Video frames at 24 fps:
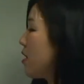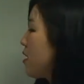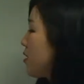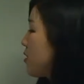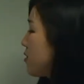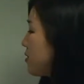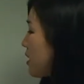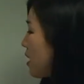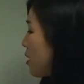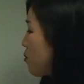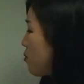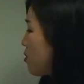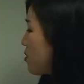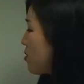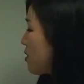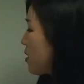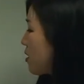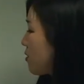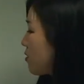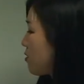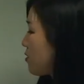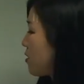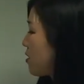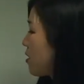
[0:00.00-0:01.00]
Same with
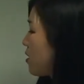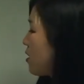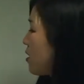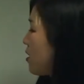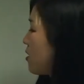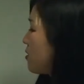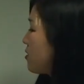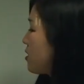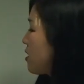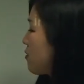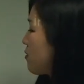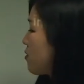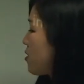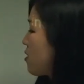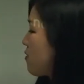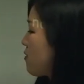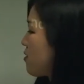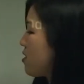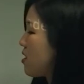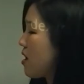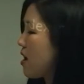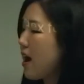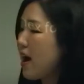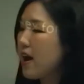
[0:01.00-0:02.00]
this, seven
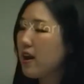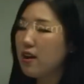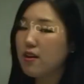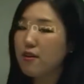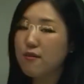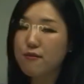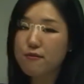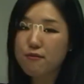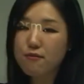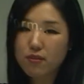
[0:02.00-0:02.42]
over nine,